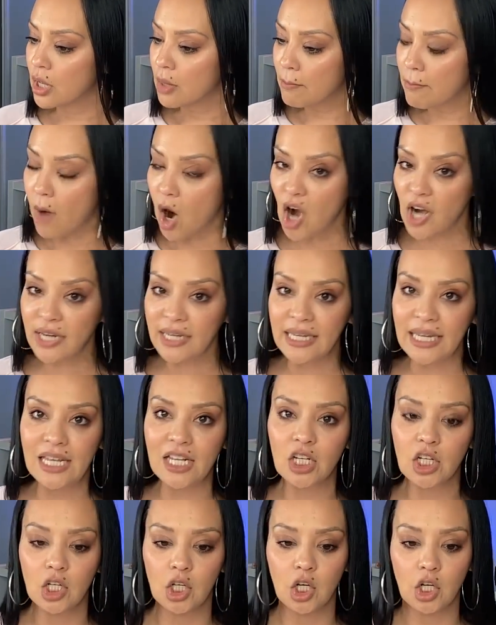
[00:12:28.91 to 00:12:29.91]

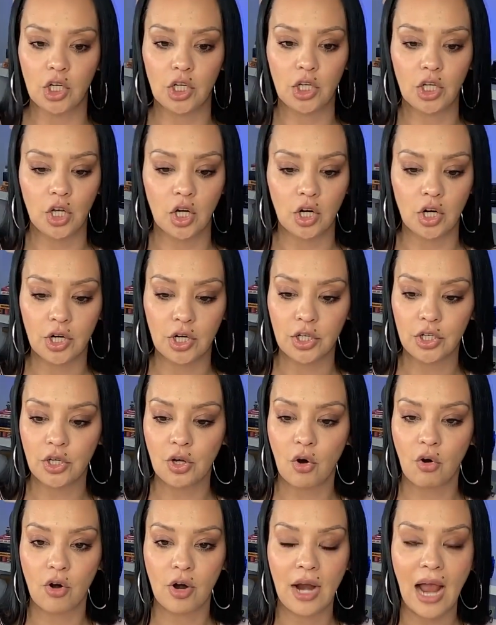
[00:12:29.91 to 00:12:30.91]
market le- learn
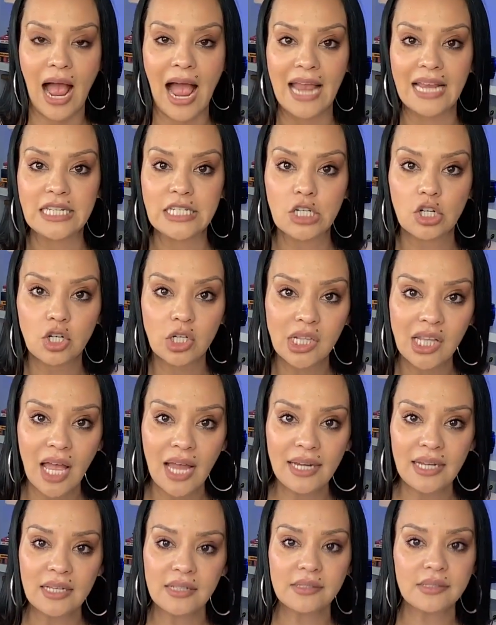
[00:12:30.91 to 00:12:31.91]
your ideal
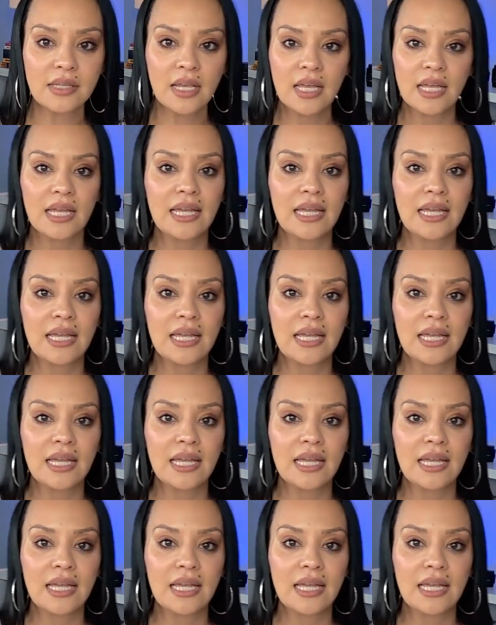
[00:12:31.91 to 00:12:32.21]
clients